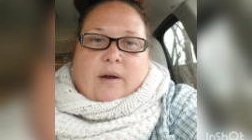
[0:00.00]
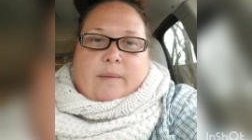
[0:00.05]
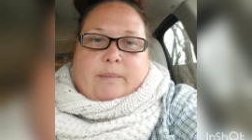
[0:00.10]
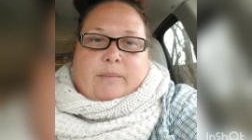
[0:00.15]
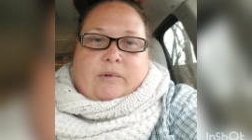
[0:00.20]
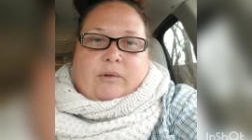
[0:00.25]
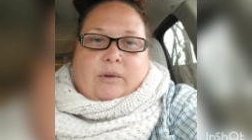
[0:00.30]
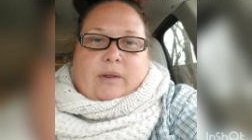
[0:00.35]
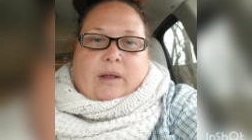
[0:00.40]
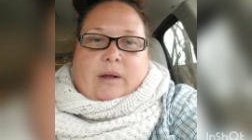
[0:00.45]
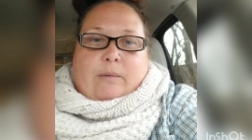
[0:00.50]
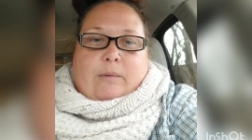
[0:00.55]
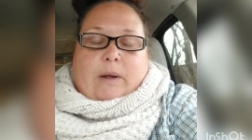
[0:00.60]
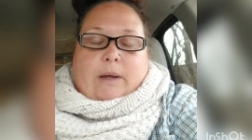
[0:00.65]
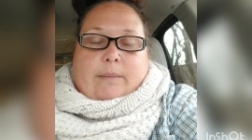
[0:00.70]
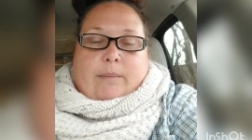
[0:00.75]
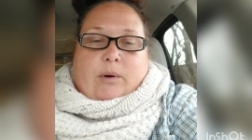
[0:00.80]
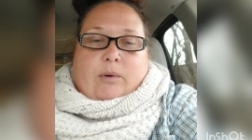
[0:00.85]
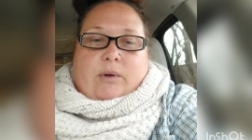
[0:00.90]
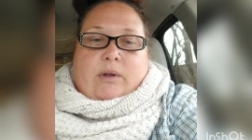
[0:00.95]
so that
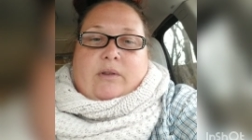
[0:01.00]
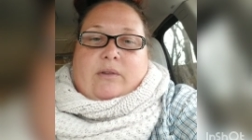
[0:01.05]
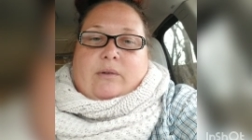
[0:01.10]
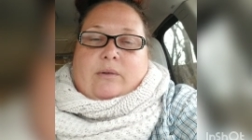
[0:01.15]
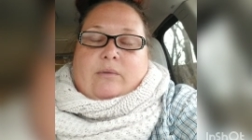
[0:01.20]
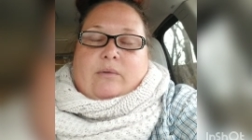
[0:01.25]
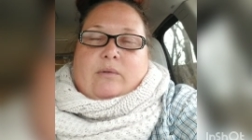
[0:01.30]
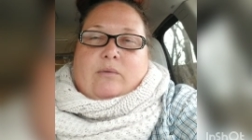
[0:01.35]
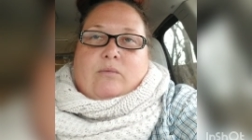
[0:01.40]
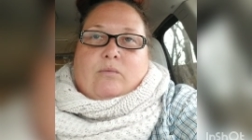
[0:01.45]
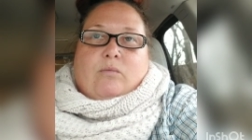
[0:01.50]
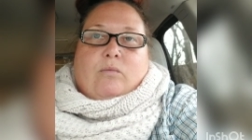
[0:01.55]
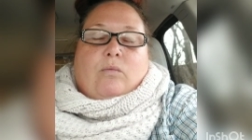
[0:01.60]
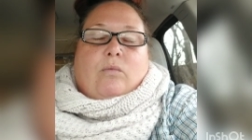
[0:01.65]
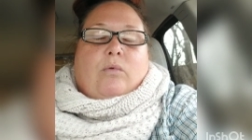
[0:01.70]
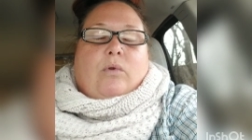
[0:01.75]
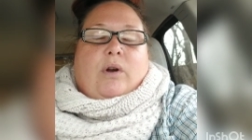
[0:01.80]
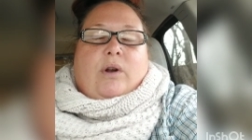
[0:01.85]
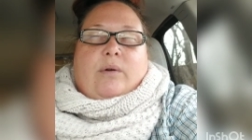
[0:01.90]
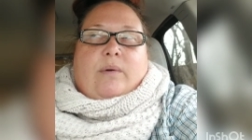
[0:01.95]
Rainbow can
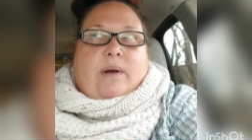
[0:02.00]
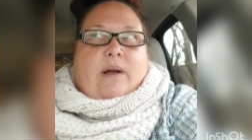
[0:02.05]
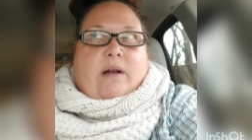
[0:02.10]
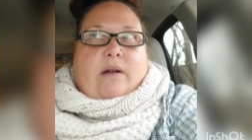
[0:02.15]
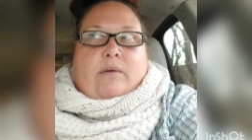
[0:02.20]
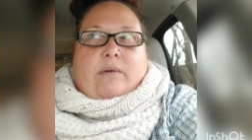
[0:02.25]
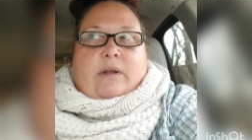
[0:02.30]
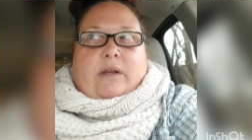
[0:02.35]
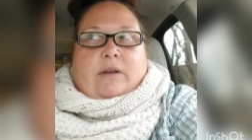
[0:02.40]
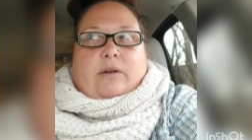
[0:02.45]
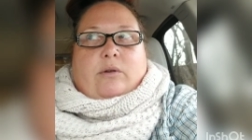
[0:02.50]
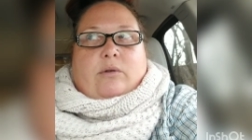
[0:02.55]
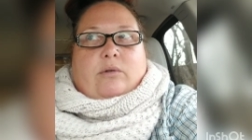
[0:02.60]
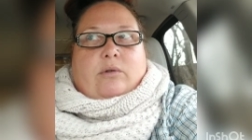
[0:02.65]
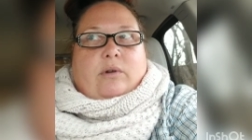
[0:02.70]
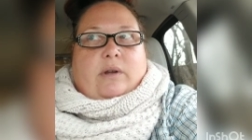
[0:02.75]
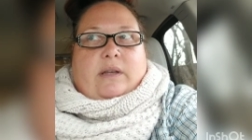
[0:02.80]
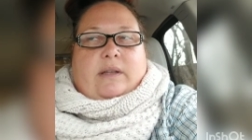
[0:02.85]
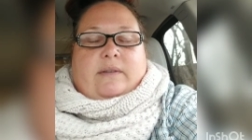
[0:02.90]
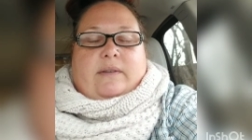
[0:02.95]
run around and go
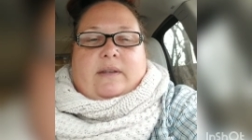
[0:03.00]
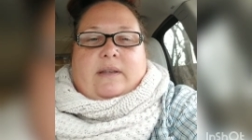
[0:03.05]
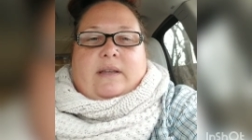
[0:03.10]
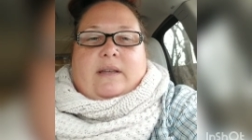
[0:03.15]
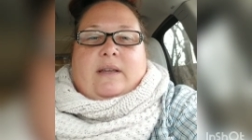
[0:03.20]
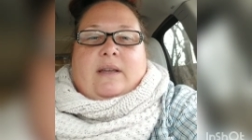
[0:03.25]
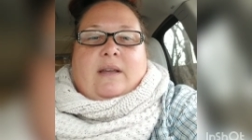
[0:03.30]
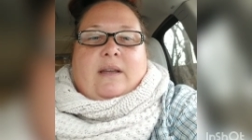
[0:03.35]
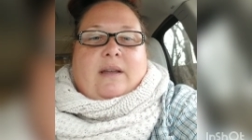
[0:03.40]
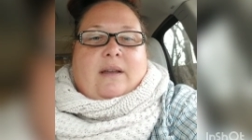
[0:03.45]
crazy.